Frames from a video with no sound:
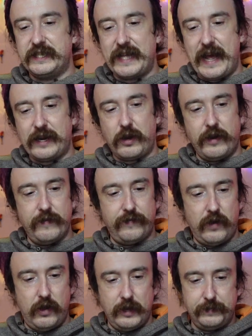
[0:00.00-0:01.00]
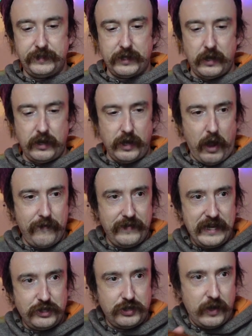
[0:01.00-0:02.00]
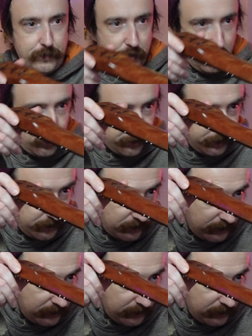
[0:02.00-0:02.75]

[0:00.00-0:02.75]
that kind of vibe. So I've literally I put on